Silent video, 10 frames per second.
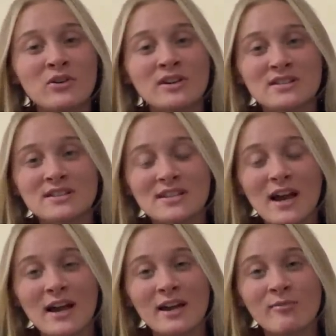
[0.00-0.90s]
doing since
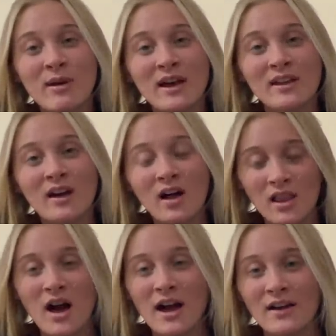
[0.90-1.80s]
I have been
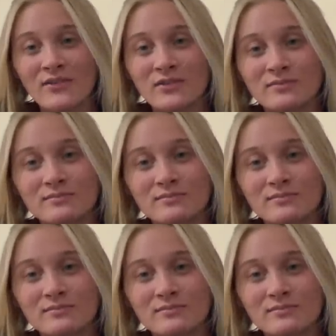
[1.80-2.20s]
alive.